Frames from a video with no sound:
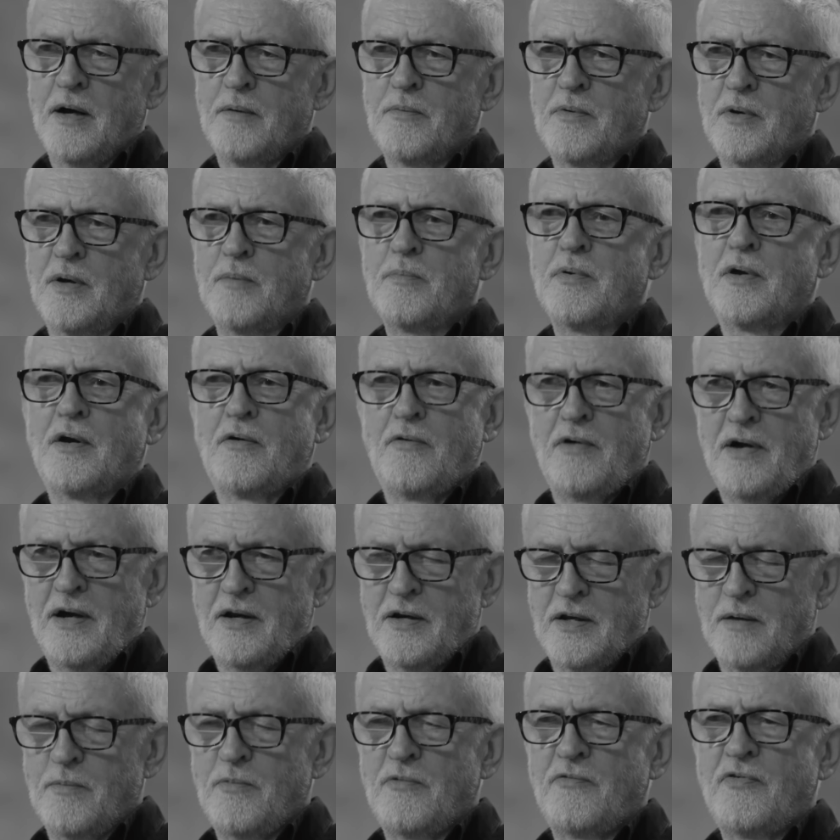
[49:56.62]
I'm going to be
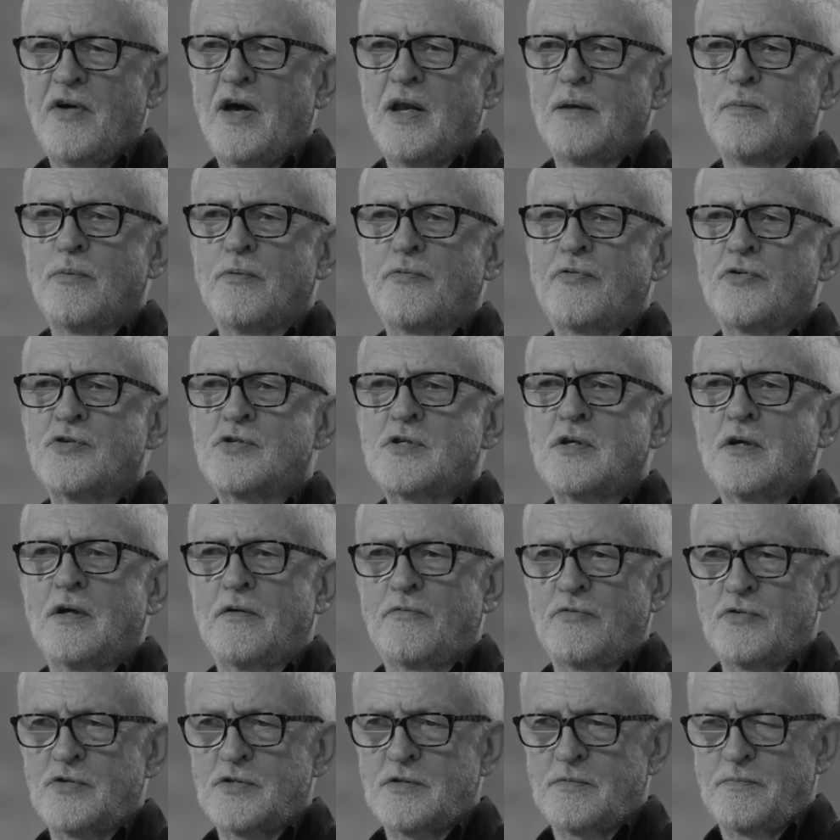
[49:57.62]
around. I'm available for
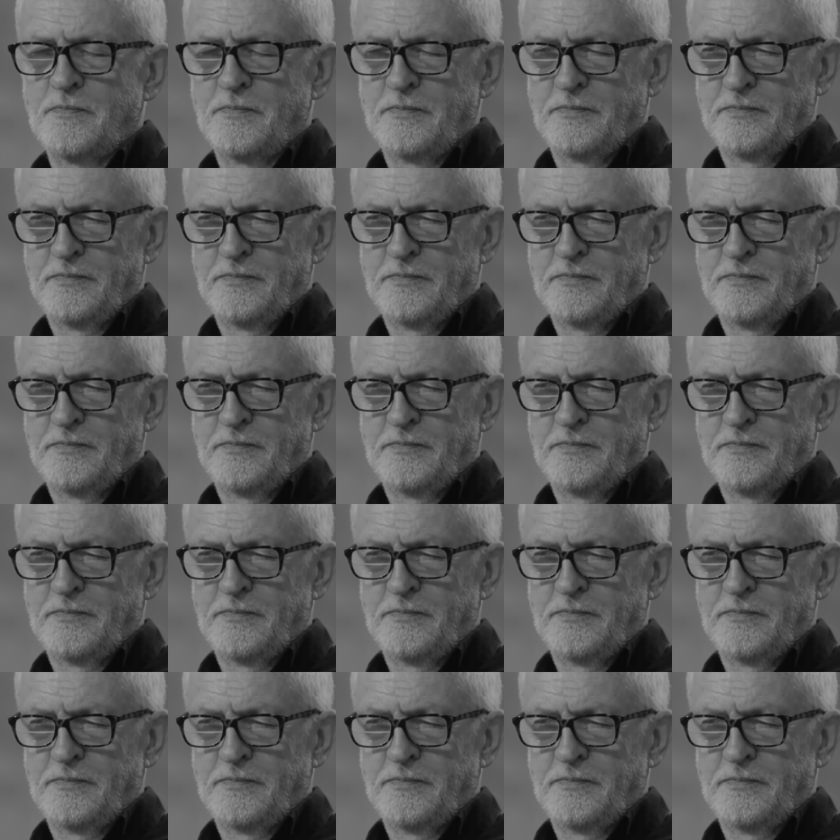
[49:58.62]
service.